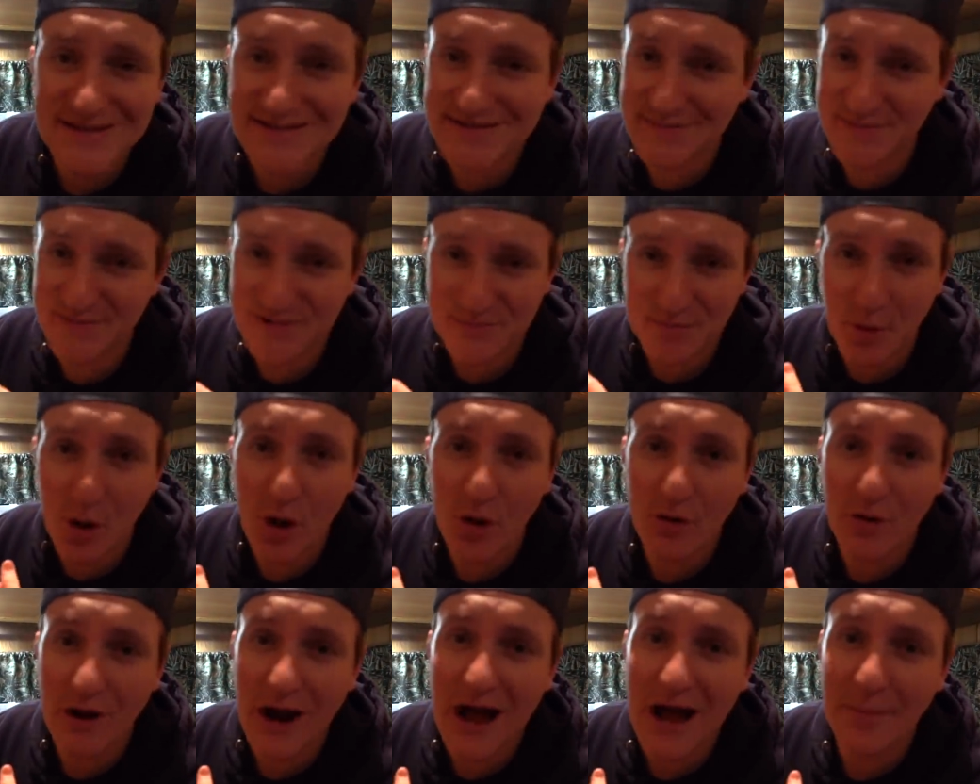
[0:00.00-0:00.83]
Some
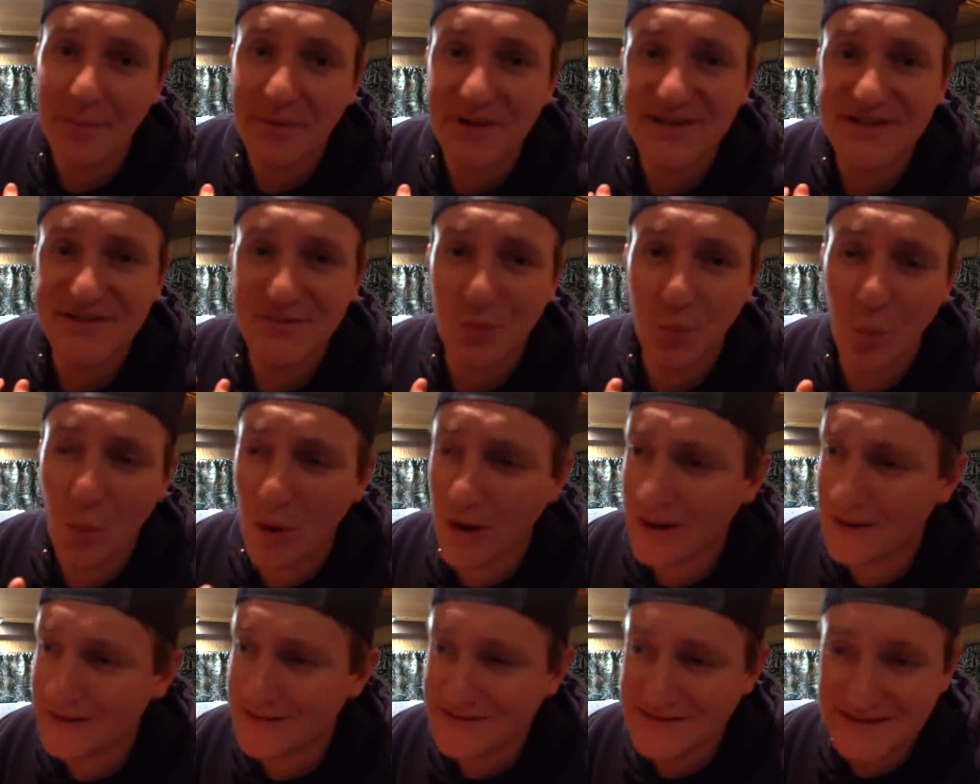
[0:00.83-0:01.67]
small crappies,
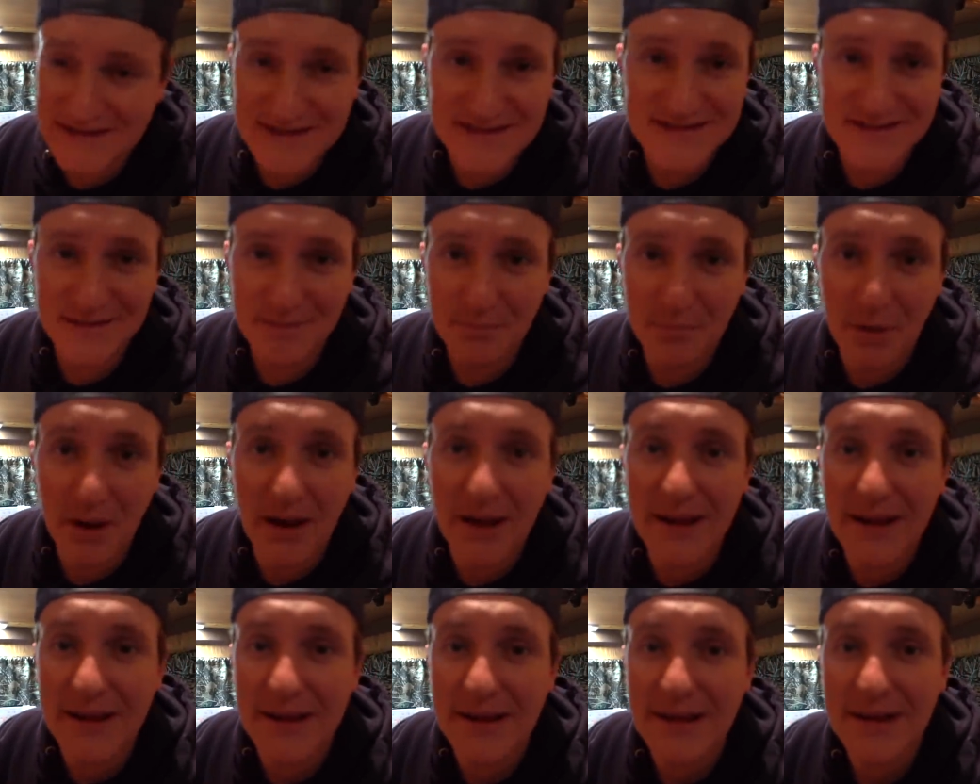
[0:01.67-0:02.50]
one decent
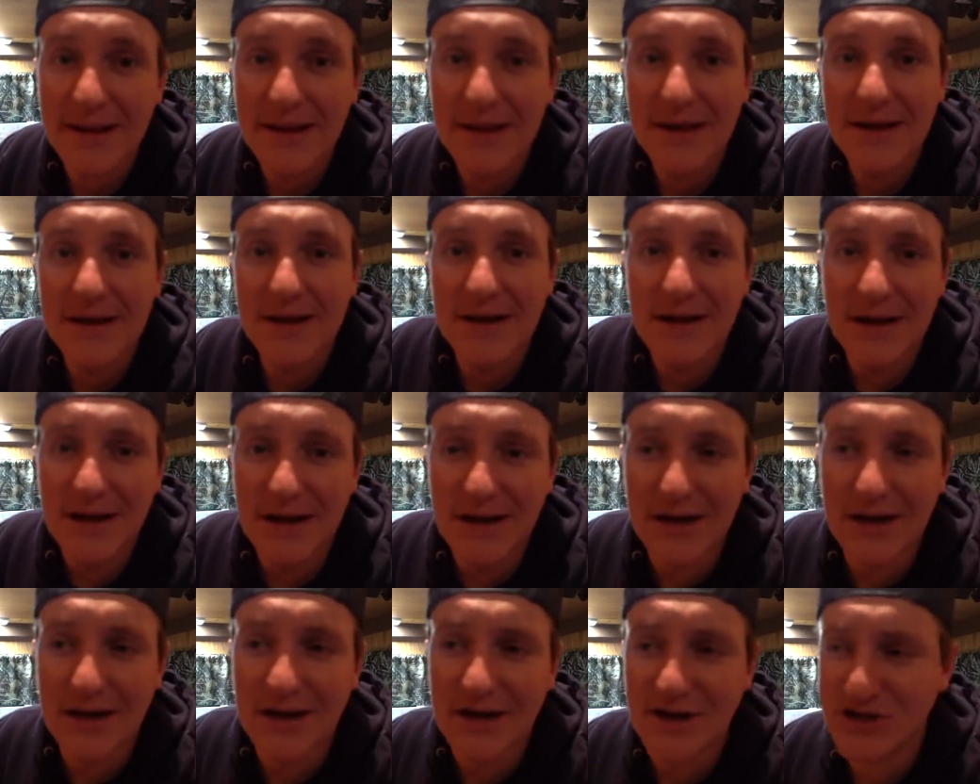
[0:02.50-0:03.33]
pike. Uh,
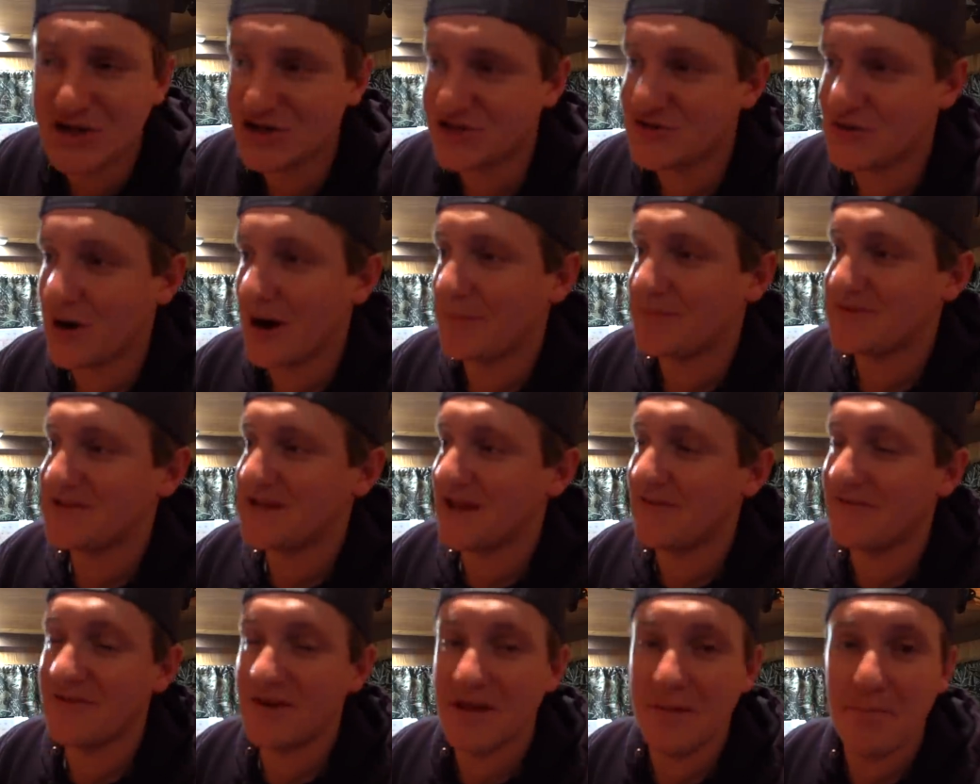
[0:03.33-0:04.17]
I just dropped
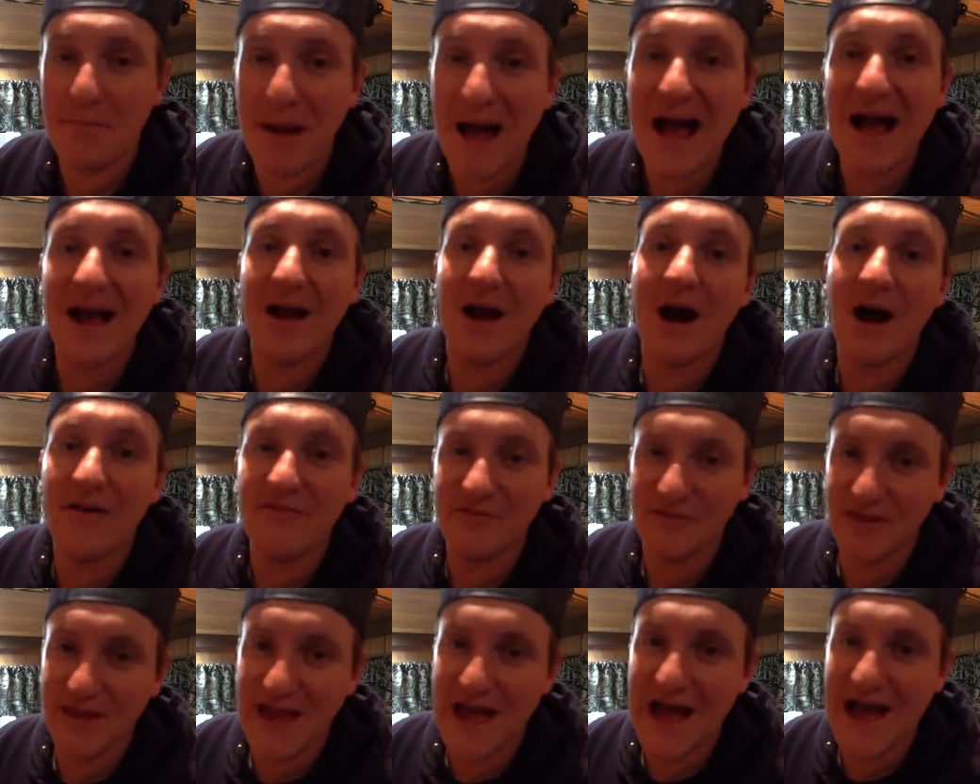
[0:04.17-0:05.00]
Stephanie back off
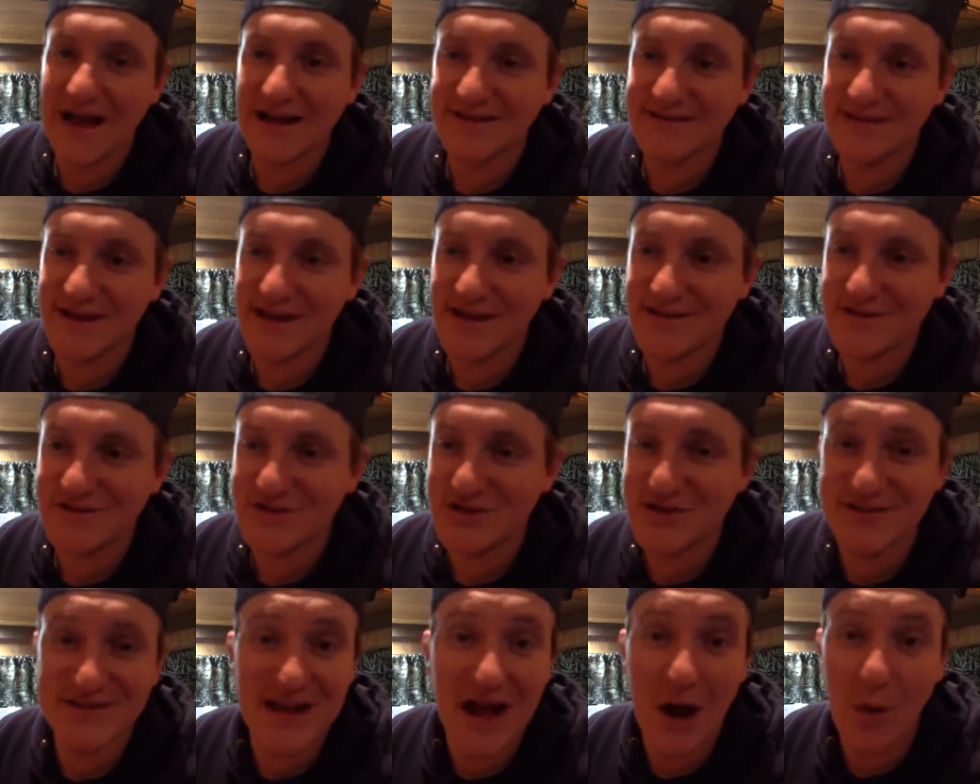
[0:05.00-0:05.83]
of the access.
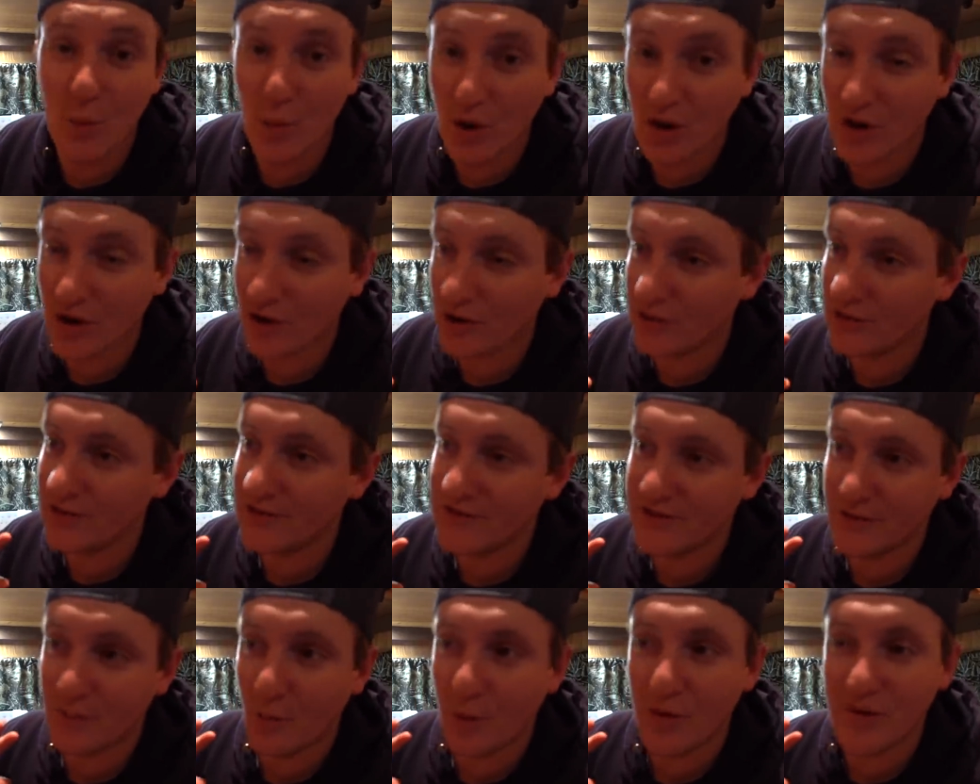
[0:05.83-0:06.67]
She's got work early
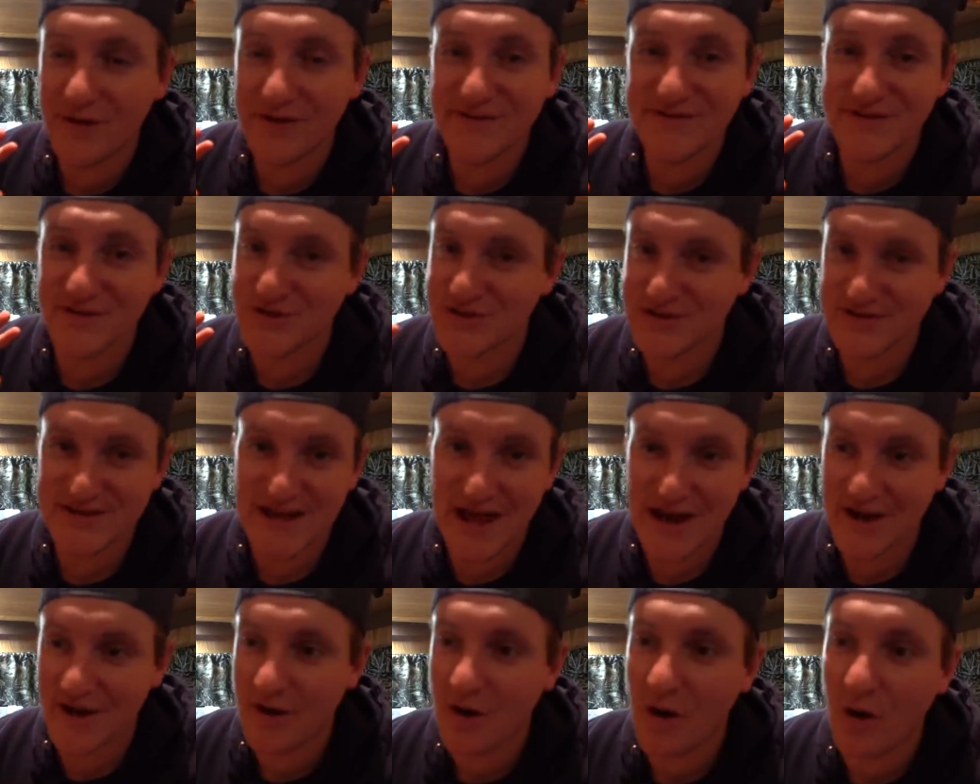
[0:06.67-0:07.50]
in the morning, so she's
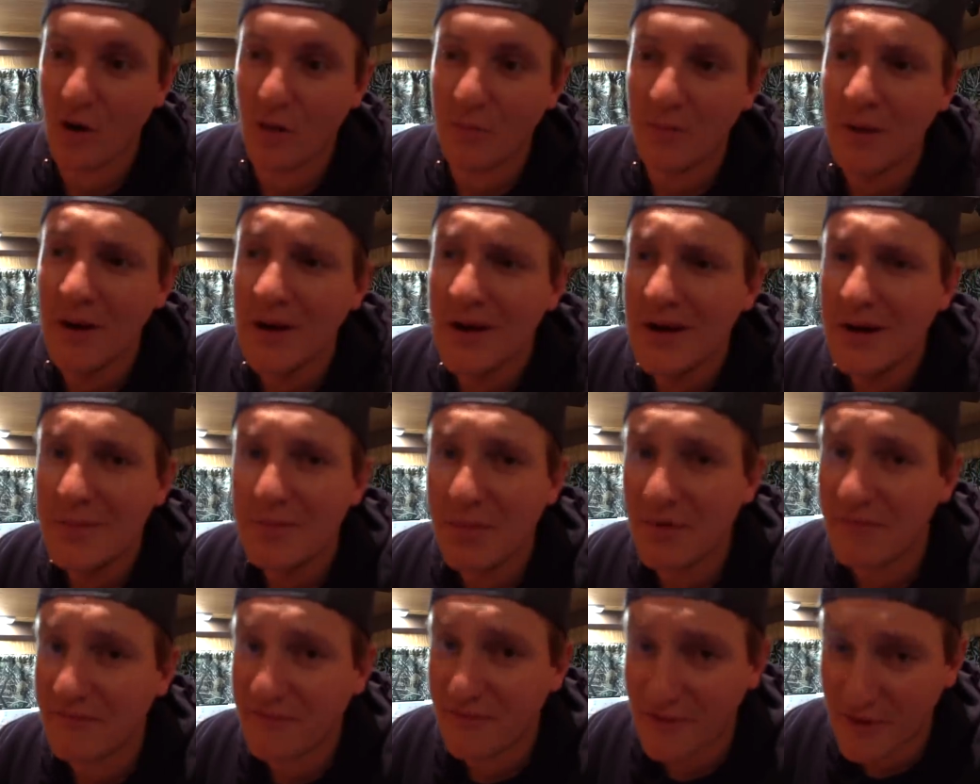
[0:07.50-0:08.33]
headed home.
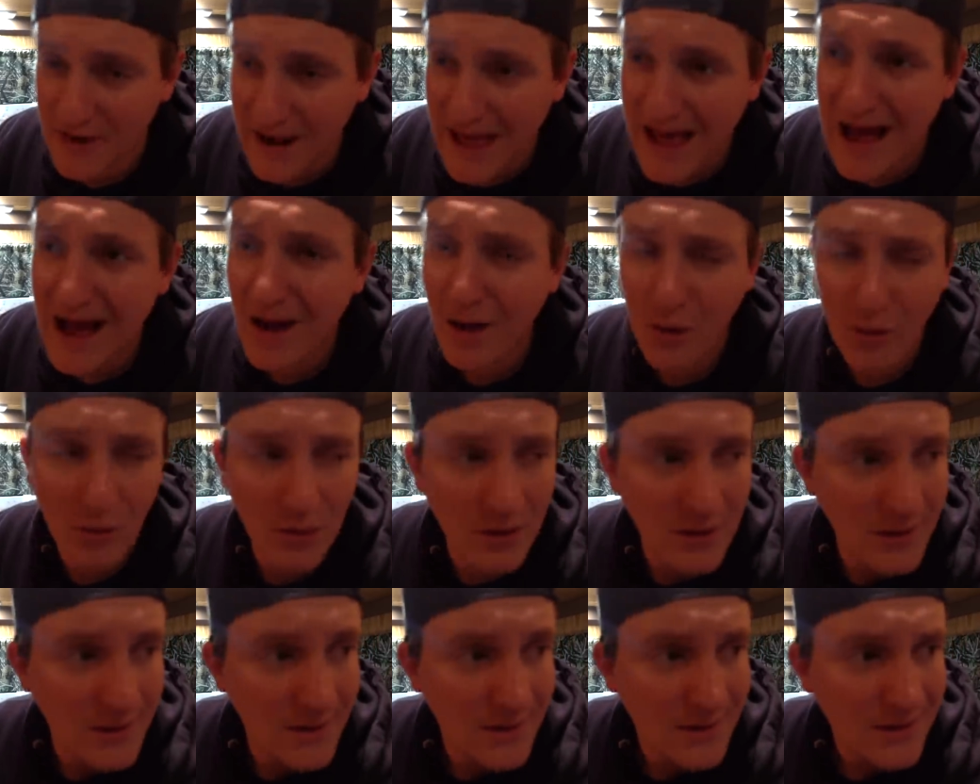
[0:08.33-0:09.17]
But for now,
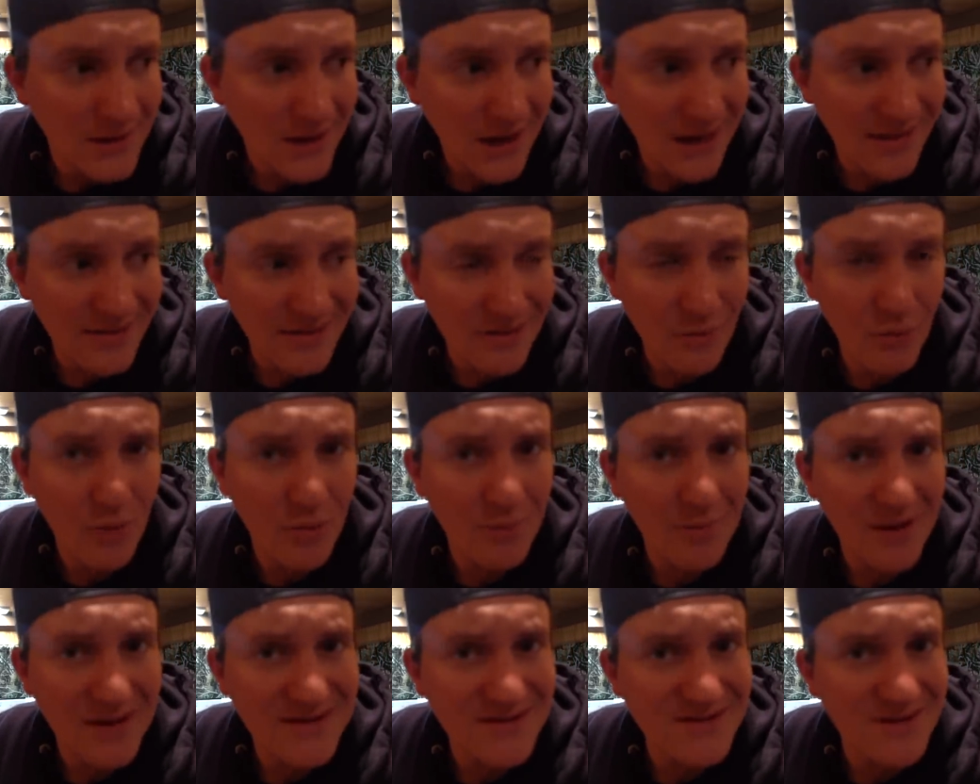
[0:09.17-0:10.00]
I think we
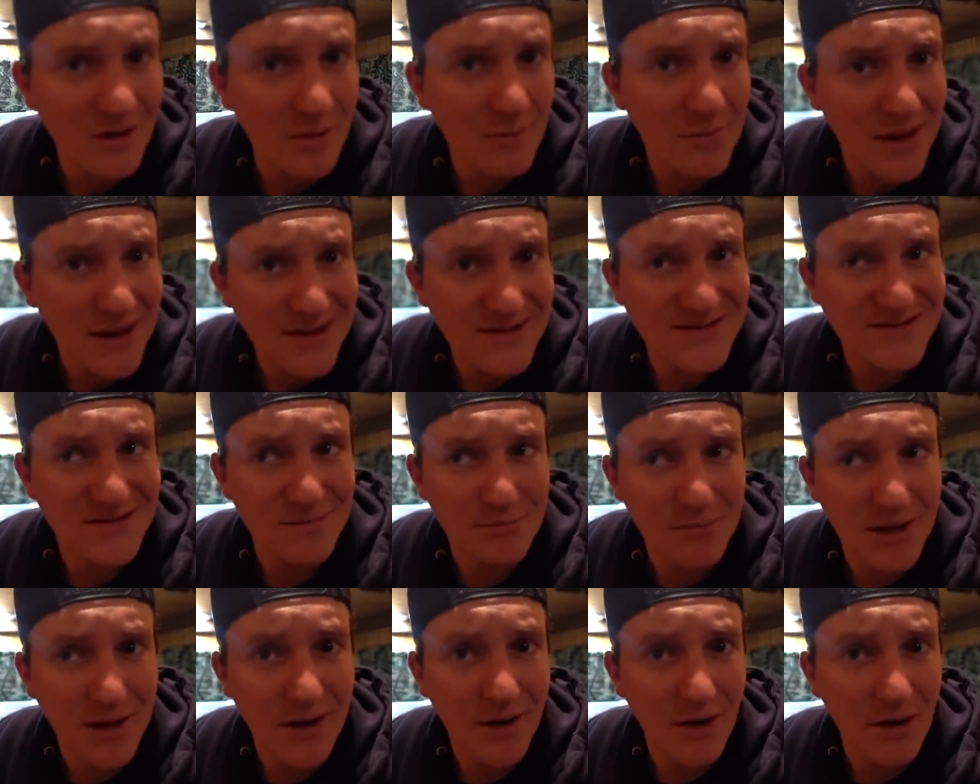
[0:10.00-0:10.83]
might start making
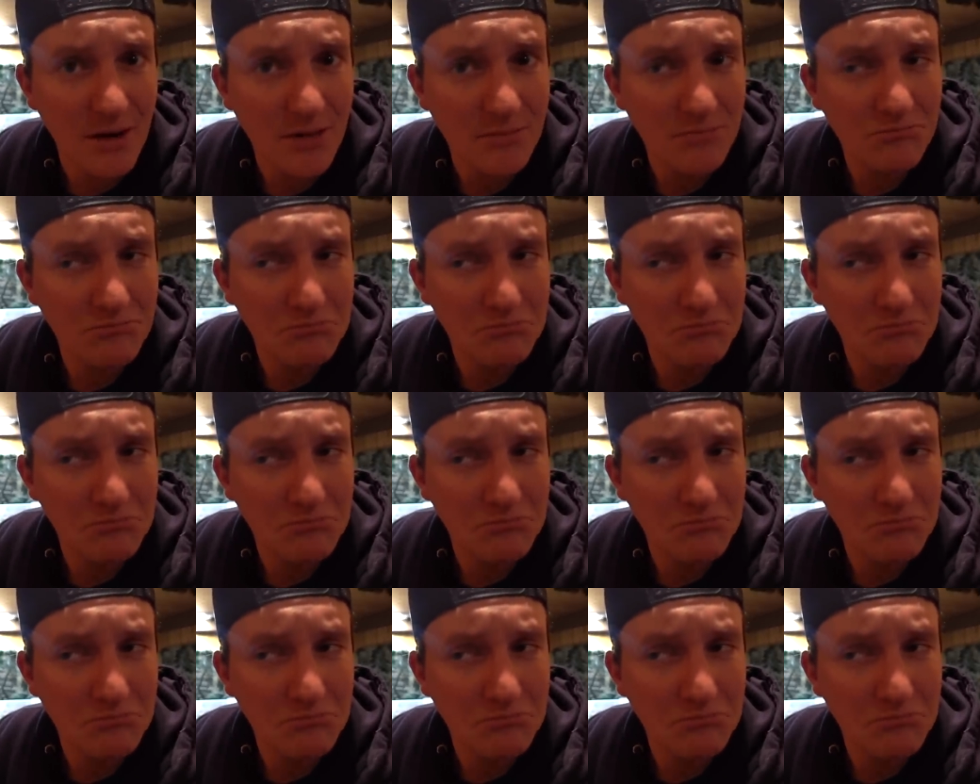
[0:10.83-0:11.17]
some dinner.